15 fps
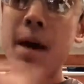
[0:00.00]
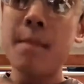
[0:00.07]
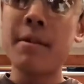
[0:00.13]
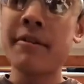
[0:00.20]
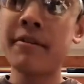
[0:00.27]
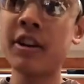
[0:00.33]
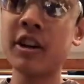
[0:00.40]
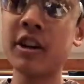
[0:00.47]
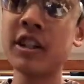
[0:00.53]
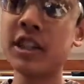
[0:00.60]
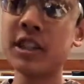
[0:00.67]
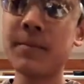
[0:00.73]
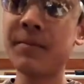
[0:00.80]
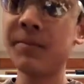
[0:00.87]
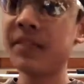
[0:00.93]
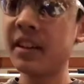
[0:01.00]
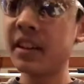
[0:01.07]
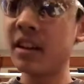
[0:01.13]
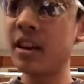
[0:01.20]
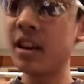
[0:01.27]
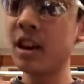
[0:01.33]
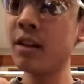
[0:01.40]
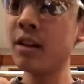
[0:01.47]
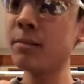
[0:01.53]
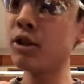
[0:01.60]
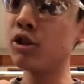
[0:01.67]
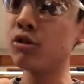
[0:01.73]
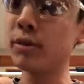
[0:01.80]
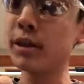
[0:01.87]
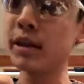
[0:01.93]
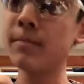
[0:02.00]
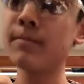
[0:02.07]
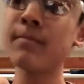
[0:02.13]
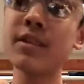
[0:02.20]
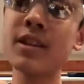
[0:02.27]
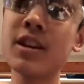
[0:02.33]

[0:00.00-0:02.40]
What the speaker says: But first, I'll be doing